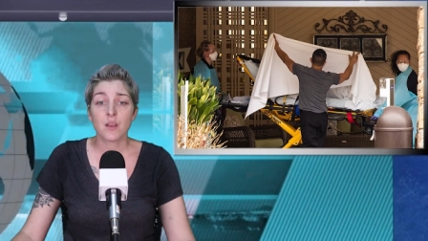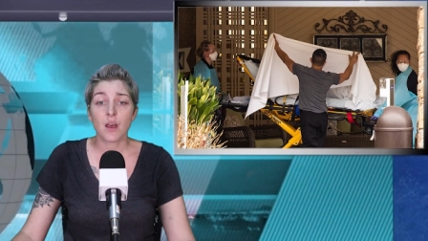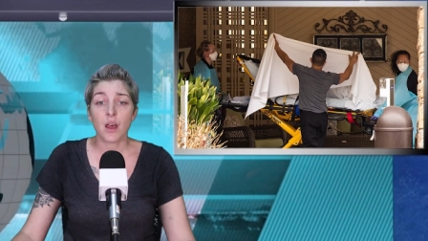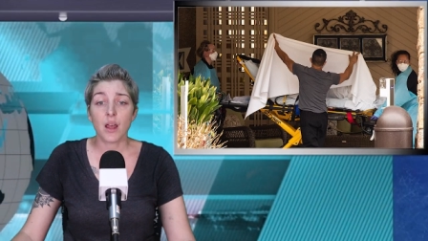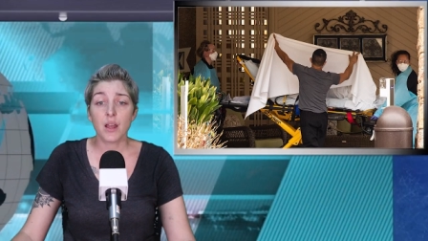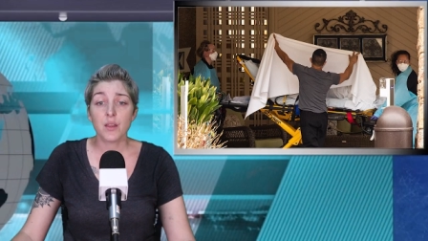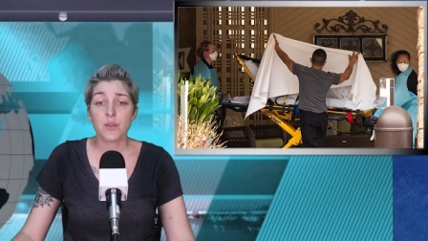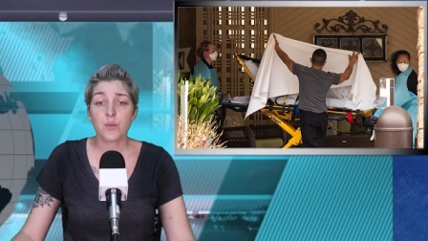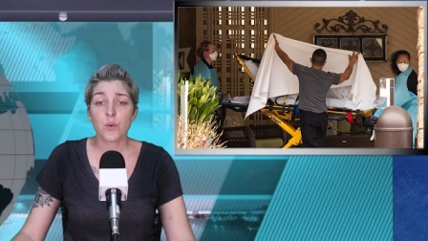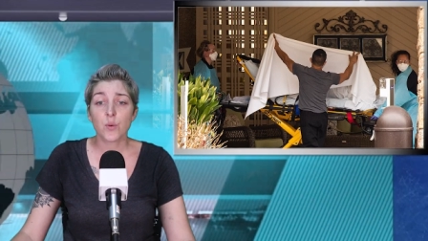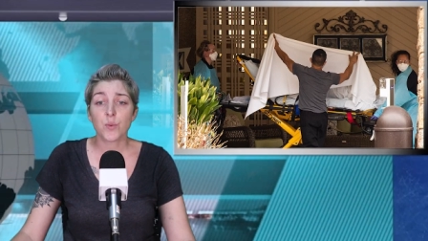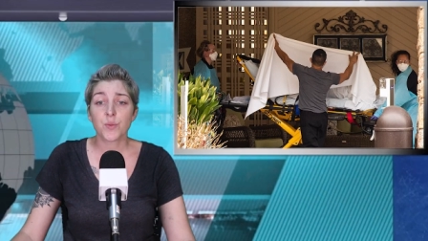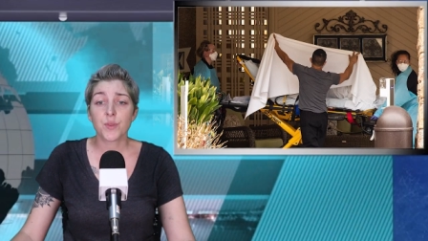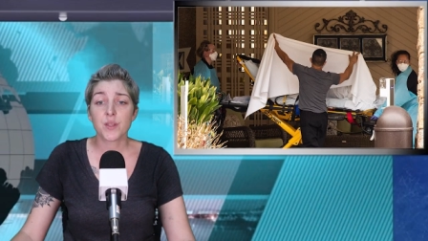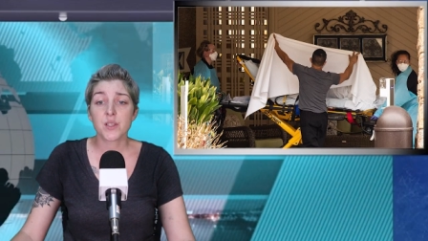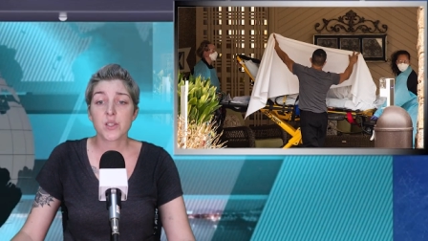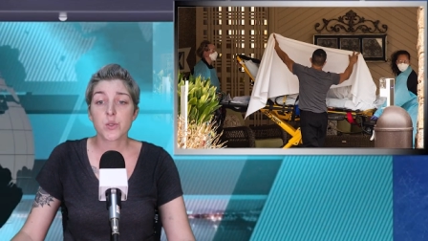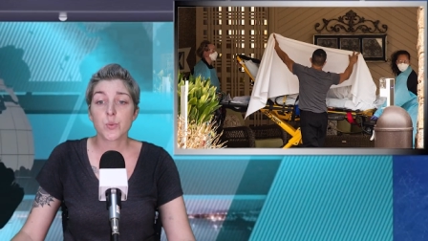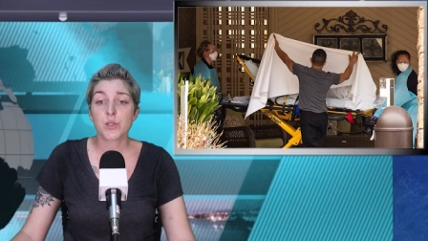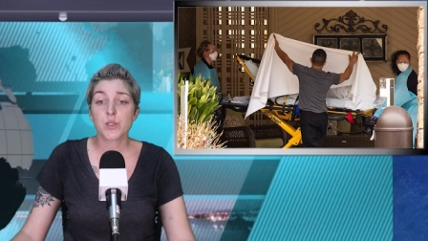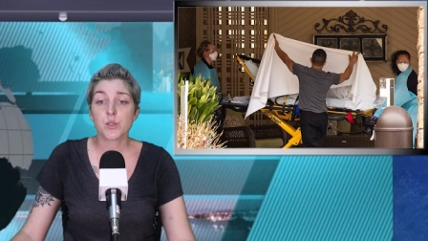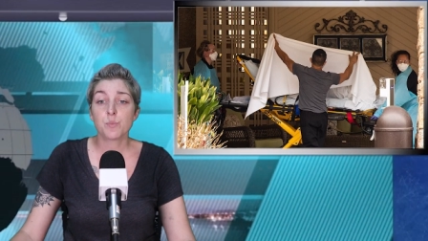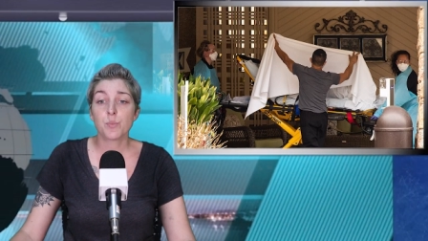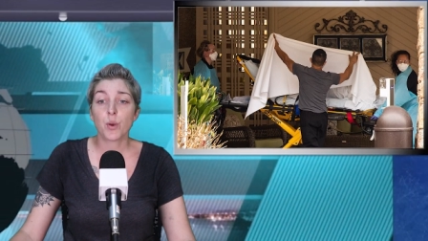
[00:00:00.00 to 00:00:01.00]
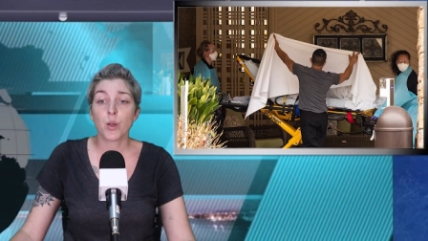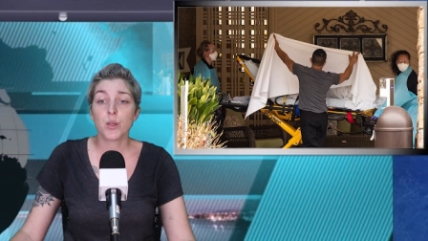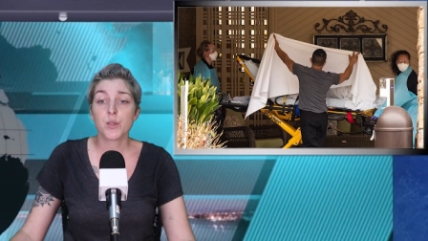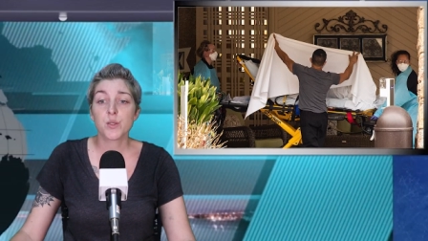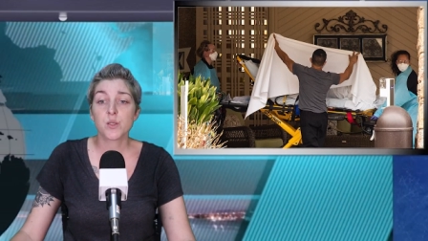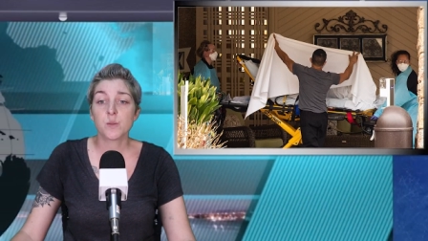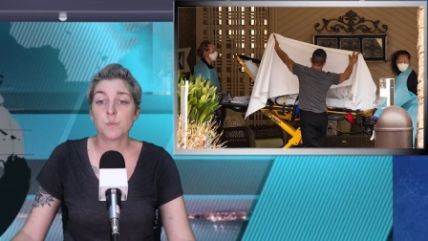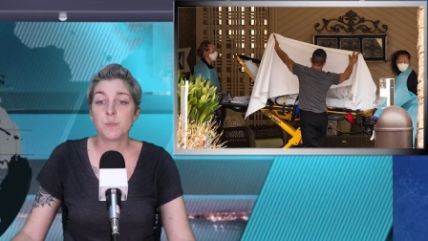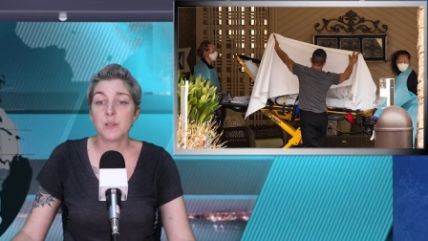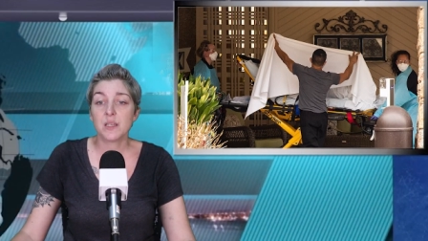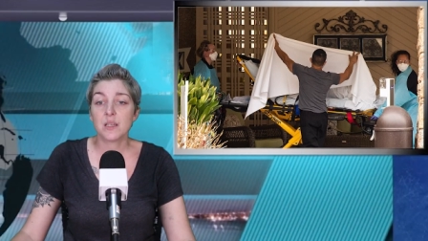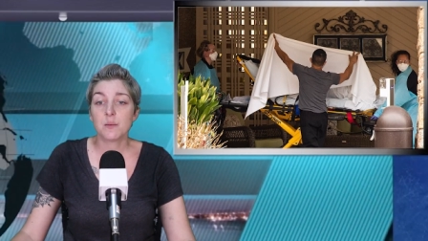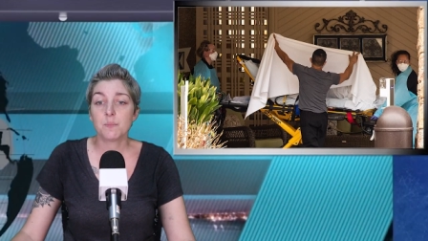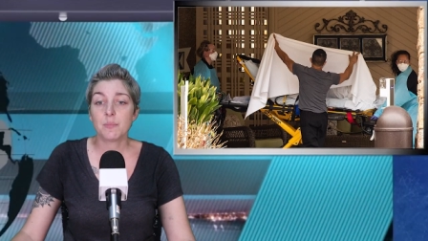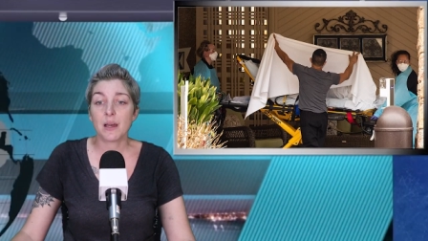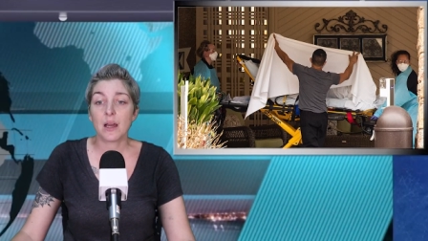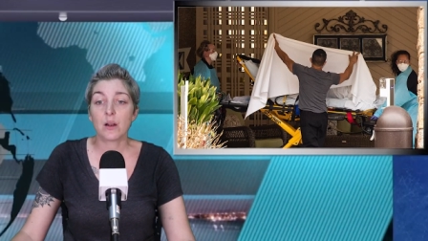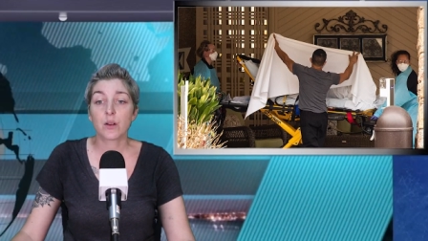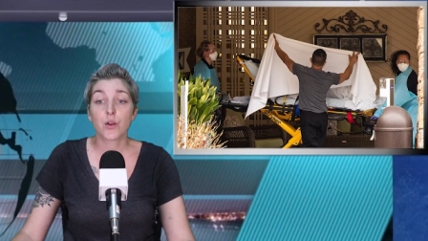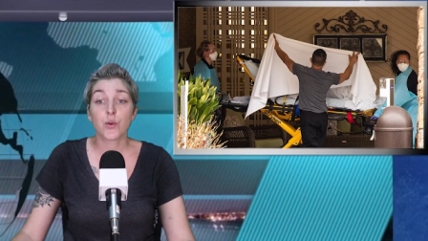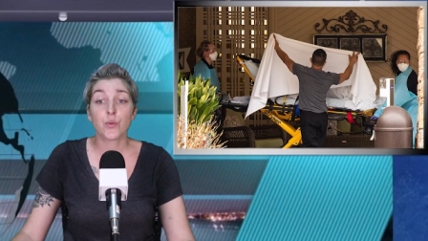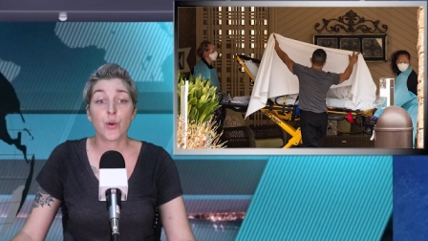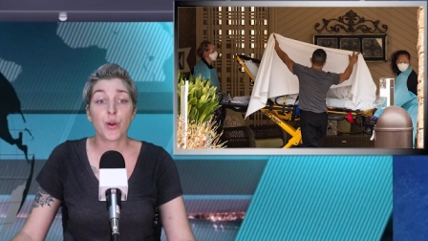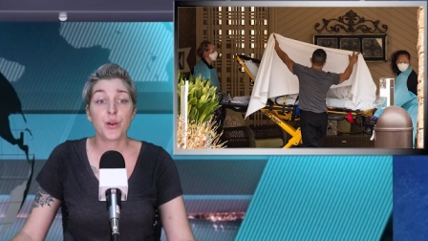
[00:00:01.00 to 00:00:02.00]
I thought this was supposed to be
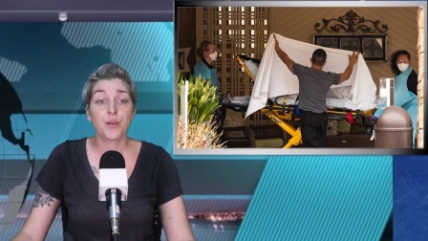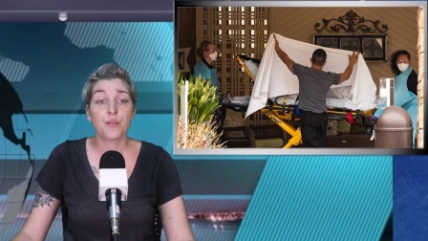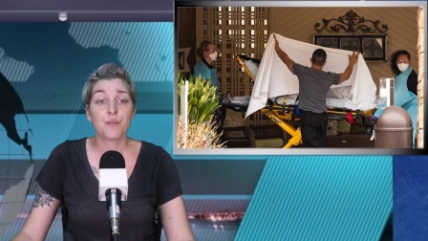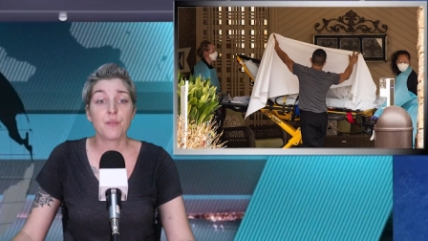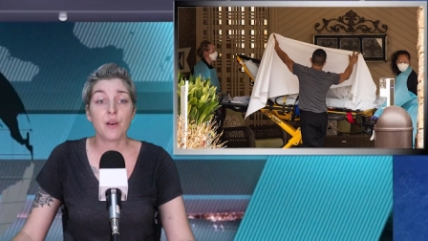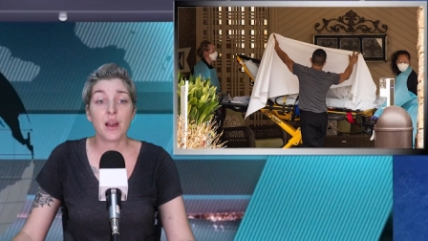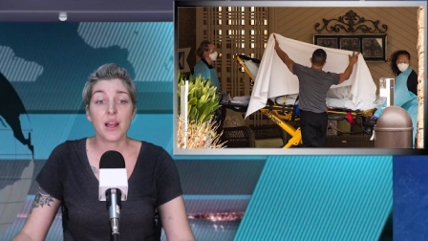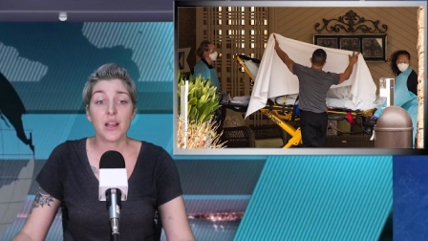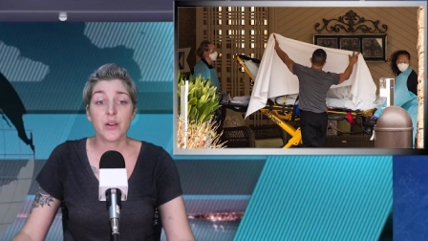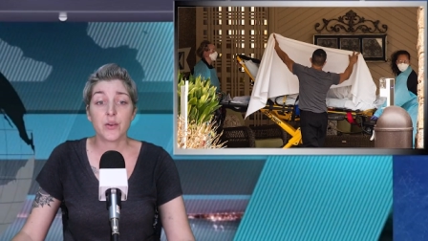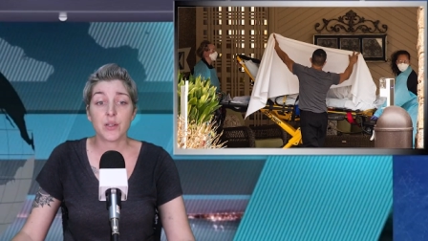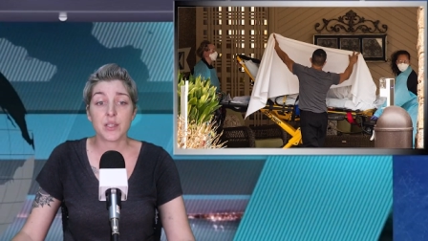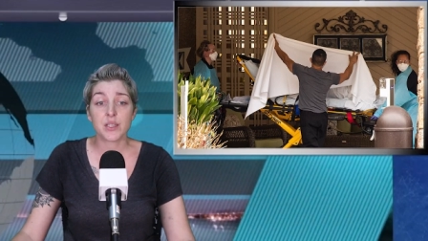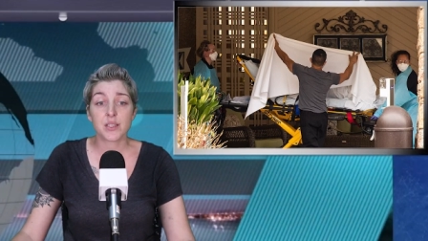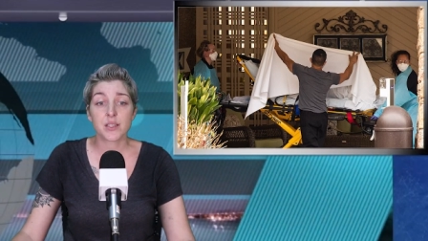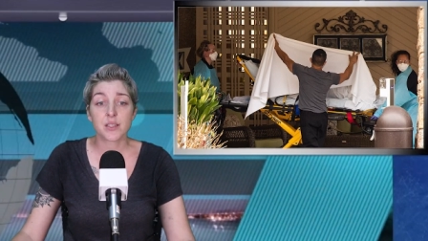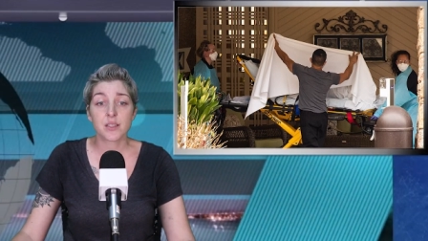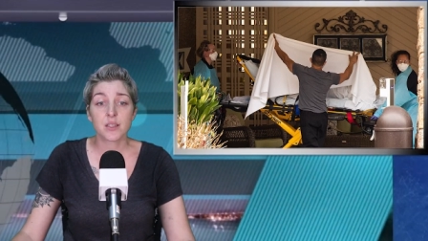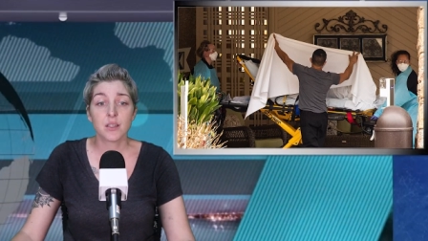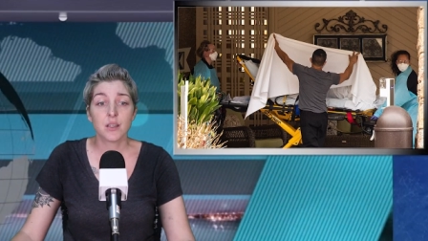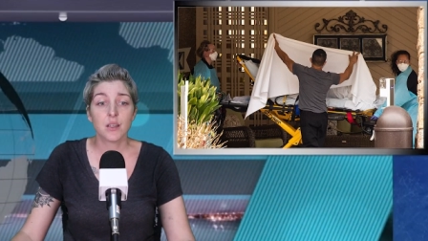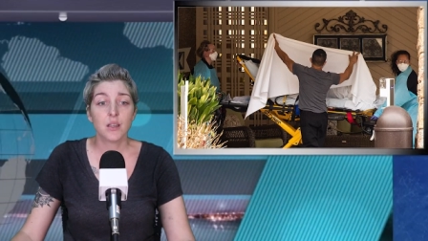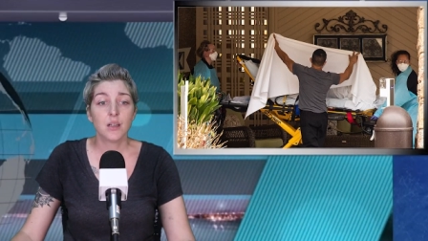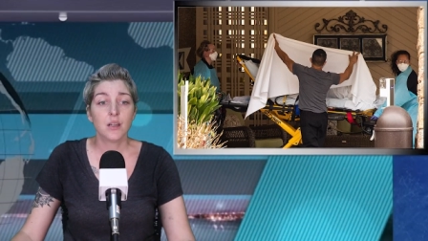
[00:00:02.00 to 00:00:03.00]
about coronavirus.